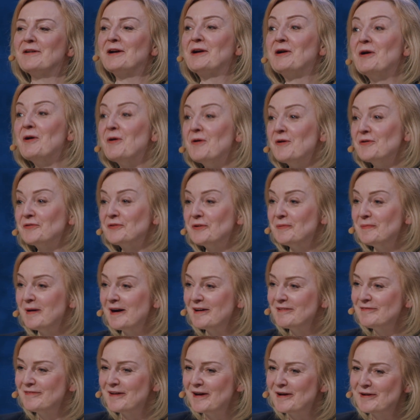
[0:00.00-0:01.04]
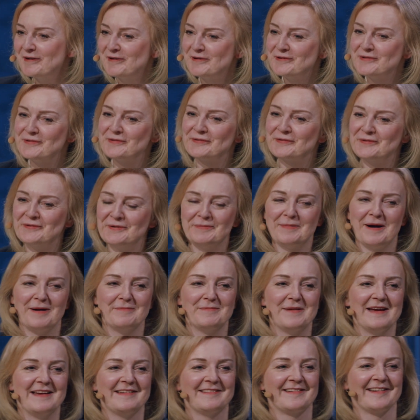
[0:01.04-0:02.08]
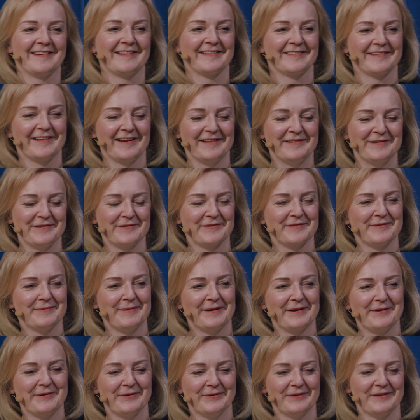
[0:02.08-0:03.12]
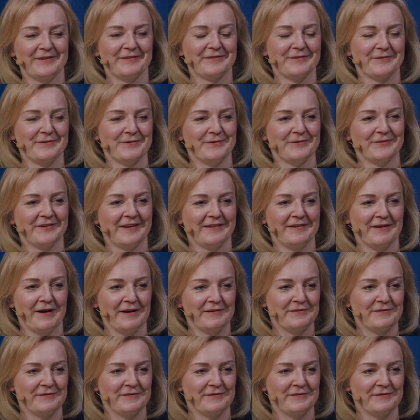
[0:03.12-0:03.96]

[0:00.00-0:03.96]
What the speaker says: record all my phone calls and all my meetings. I talk to my colleagues, of course I do. I